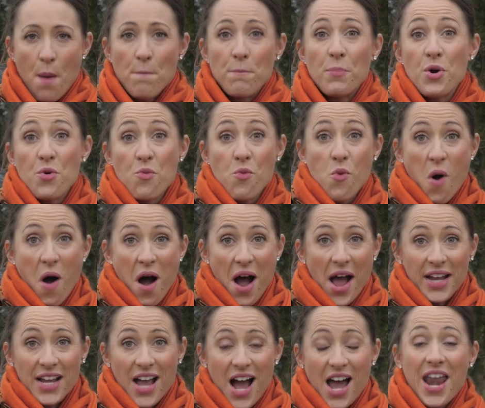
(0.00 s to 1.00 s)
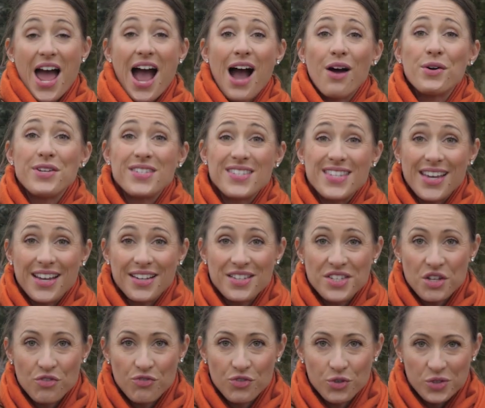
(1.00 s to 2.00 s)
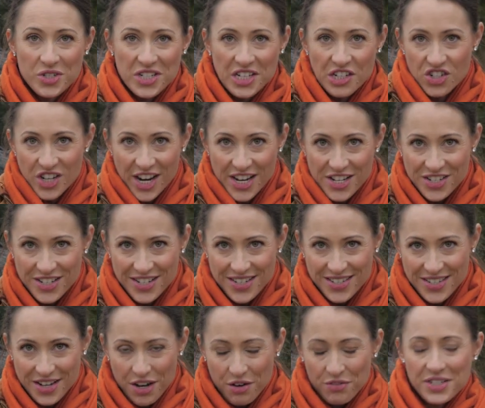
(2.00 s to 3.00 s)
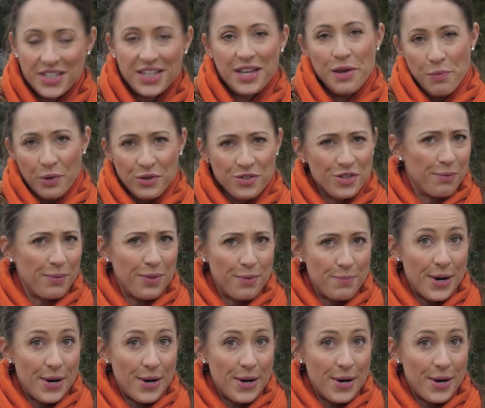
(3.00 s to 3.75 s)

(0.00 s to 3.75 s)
But why, and how has the XC40 changed itself to keep on top of the